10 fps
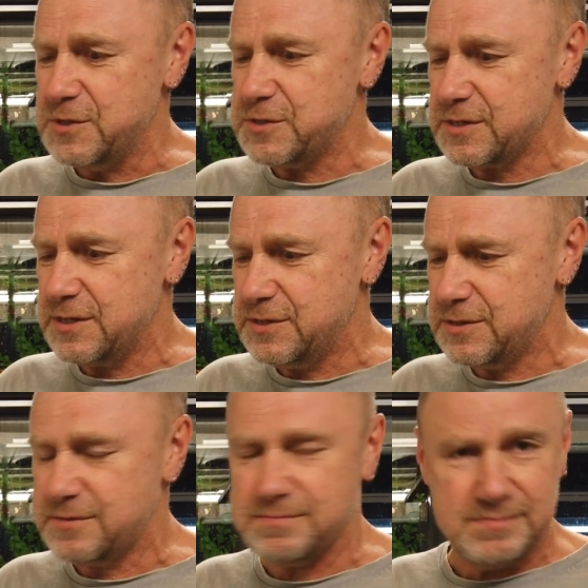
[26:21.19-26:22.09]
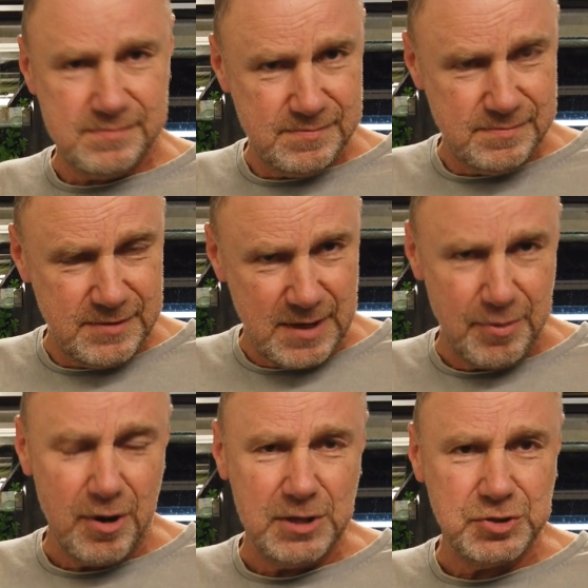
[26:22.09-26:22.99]
this is your
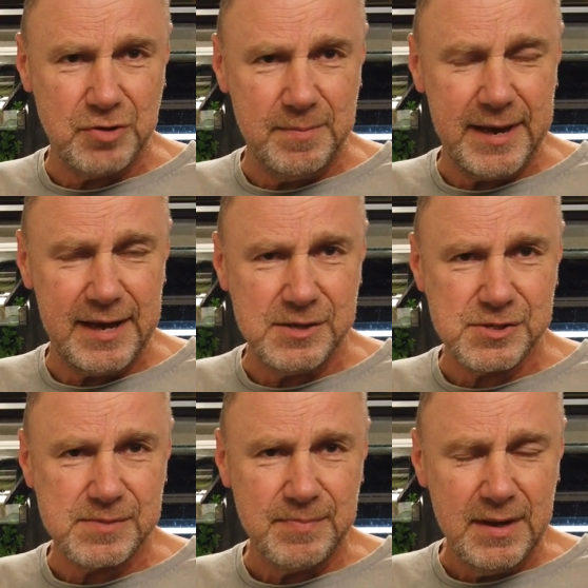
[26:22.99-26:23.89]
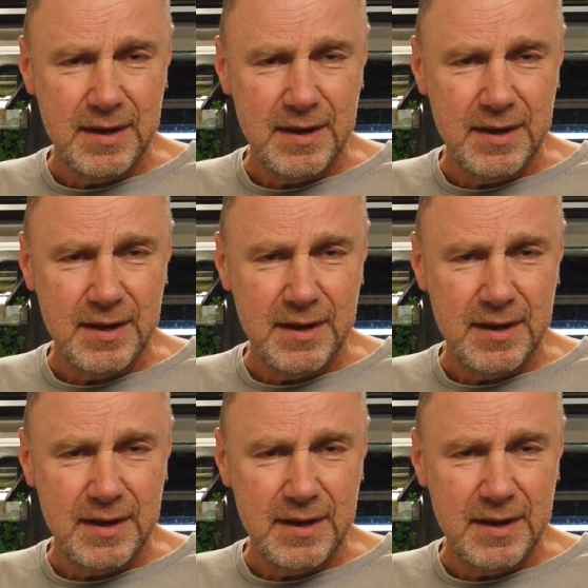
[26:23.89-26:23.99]
brine shrimp eggs.